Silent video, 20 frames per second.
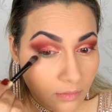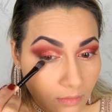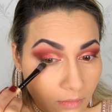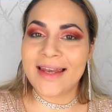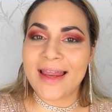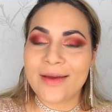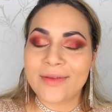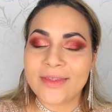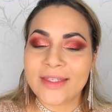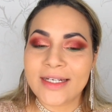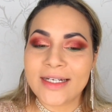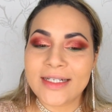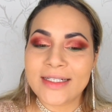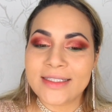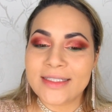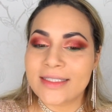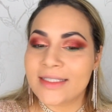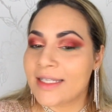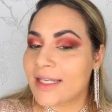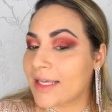Now that I
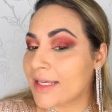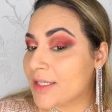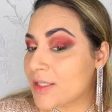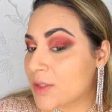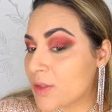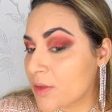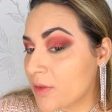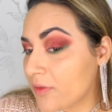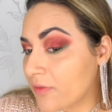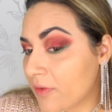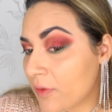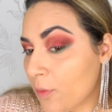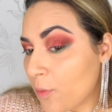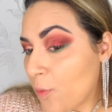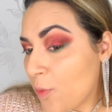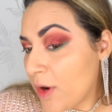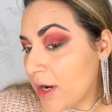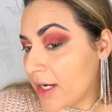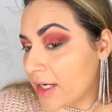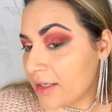did like sort of a
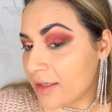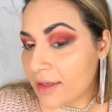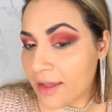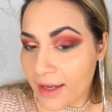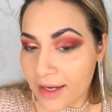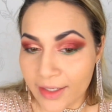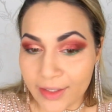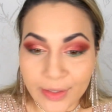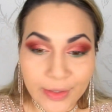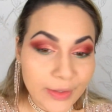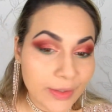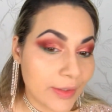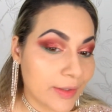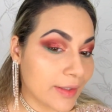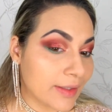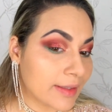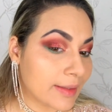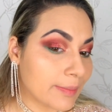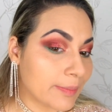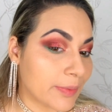wing liner
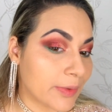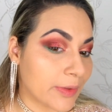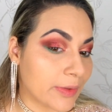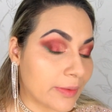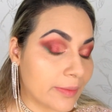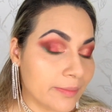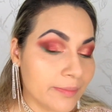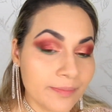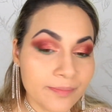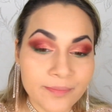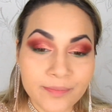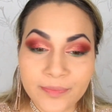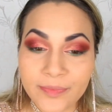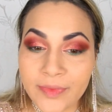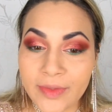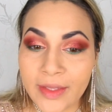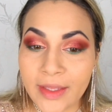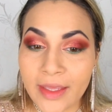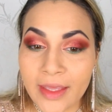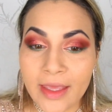at the bottom,
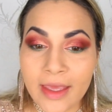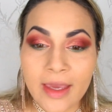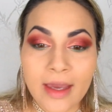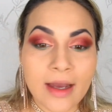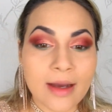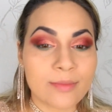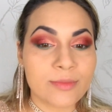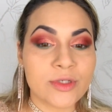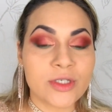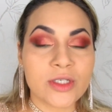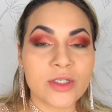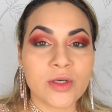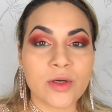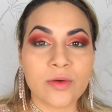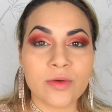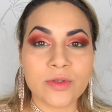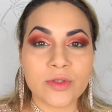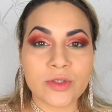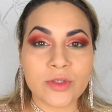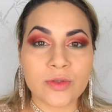I'm just
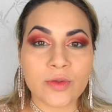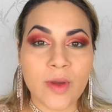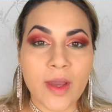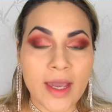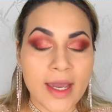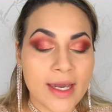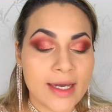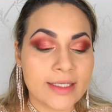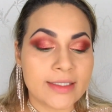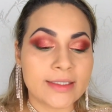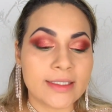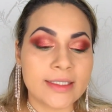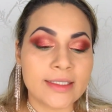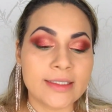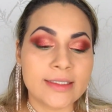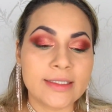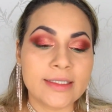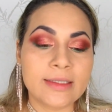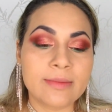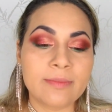going to add a
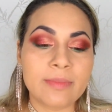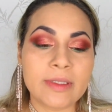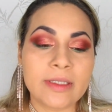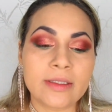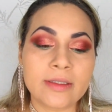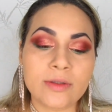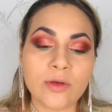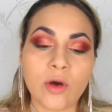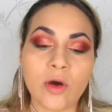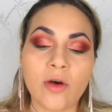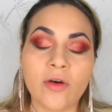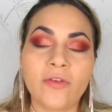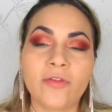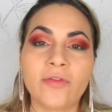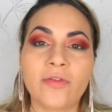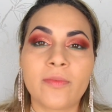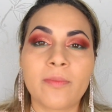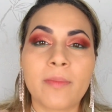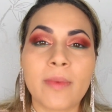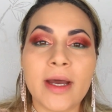little bit of
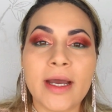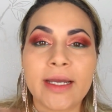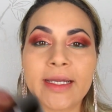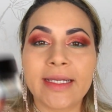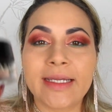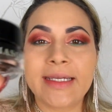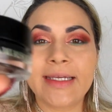my